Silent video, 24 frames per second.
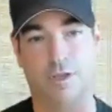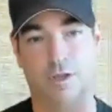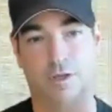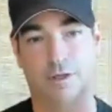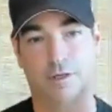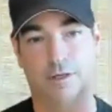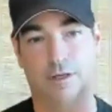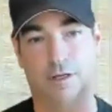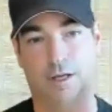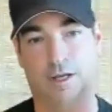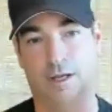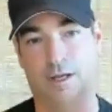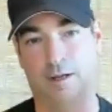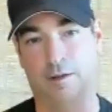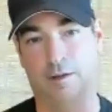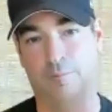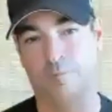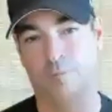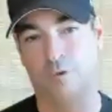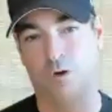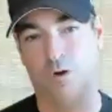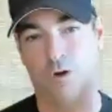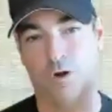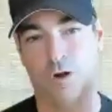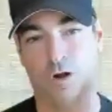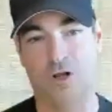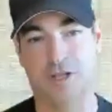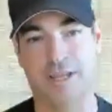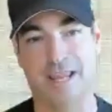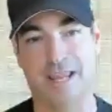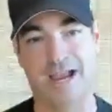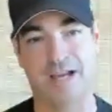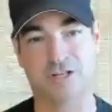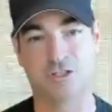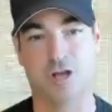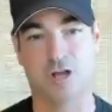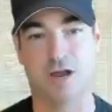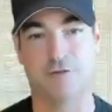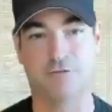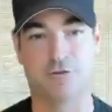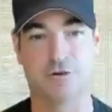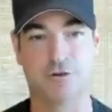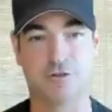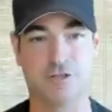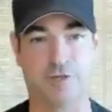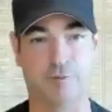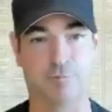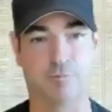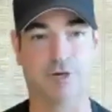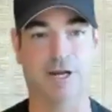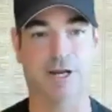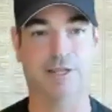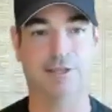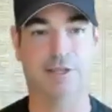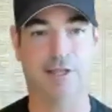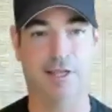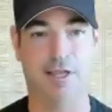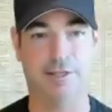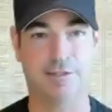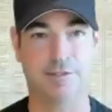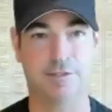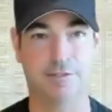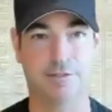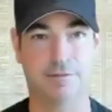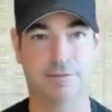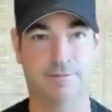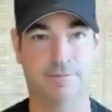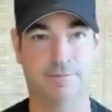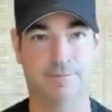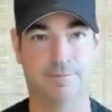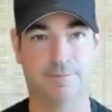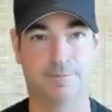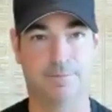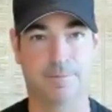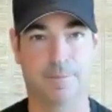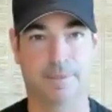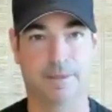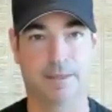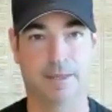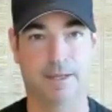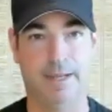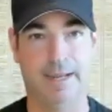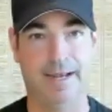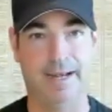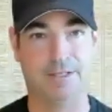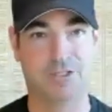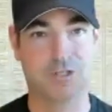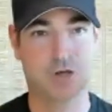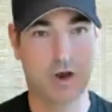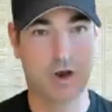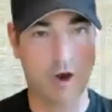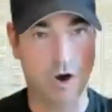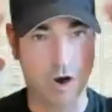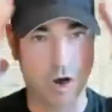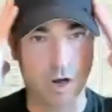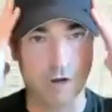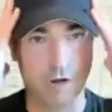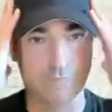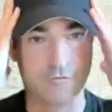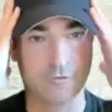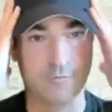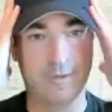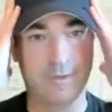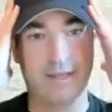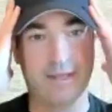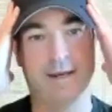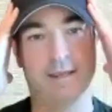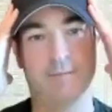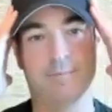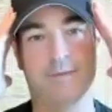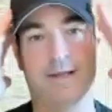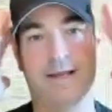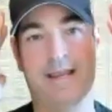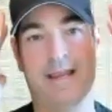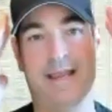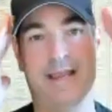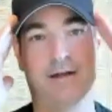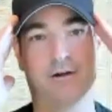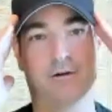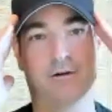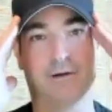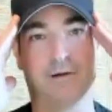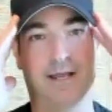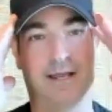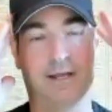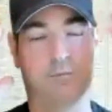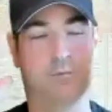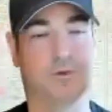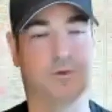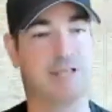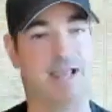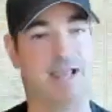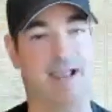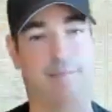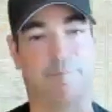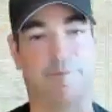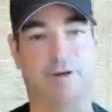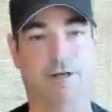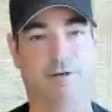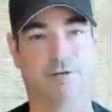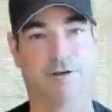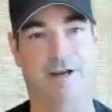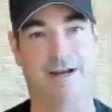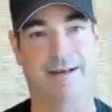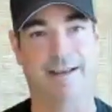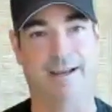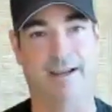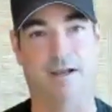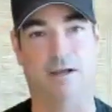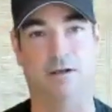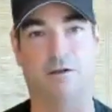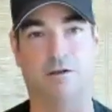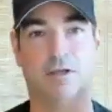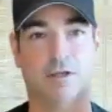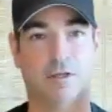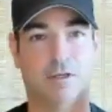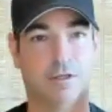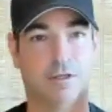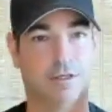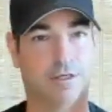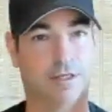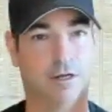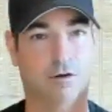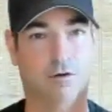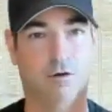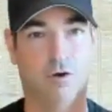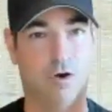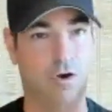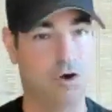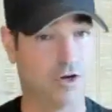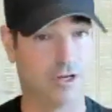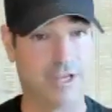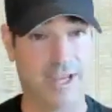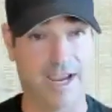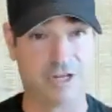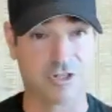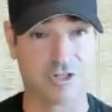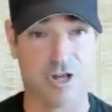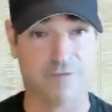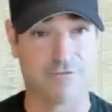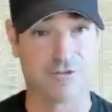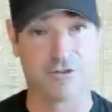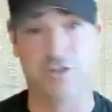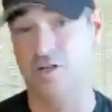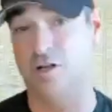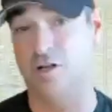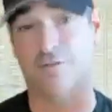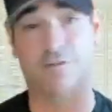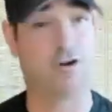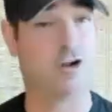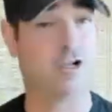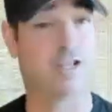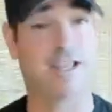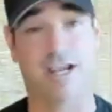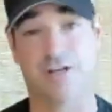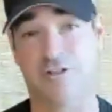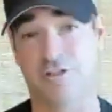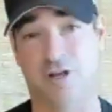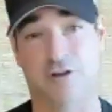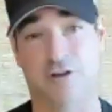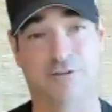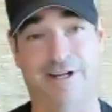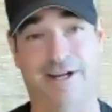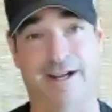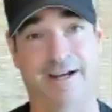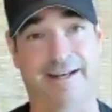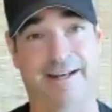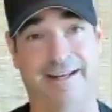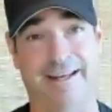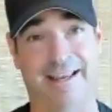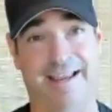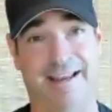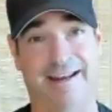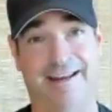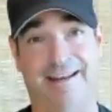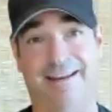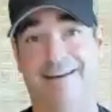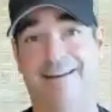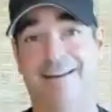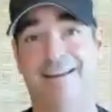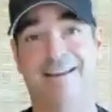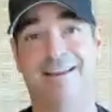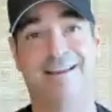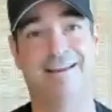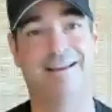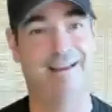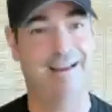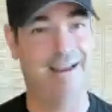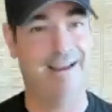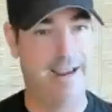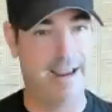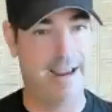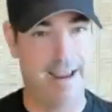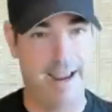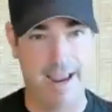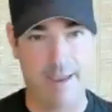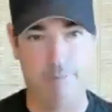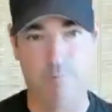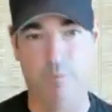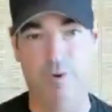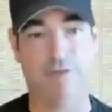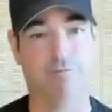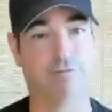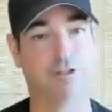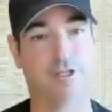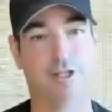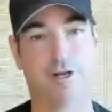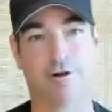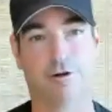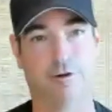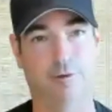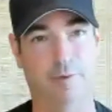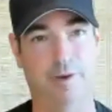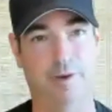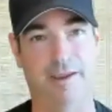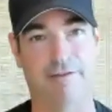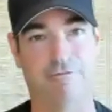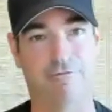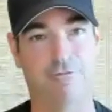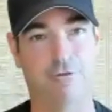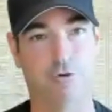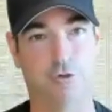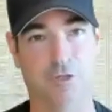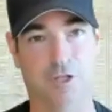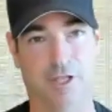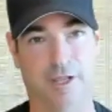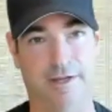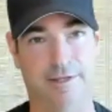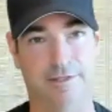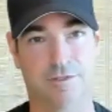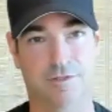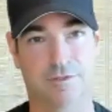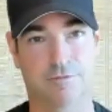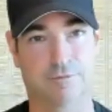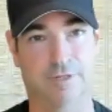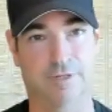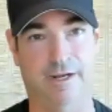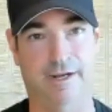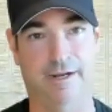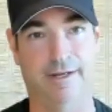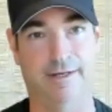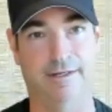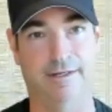all cash offers and breadlines. And it's hard for me to get my head around what's happening right now. You know, all cash offers, you don't have an all cash offer, you're not going to get it. And we have literally, we have food lines, right?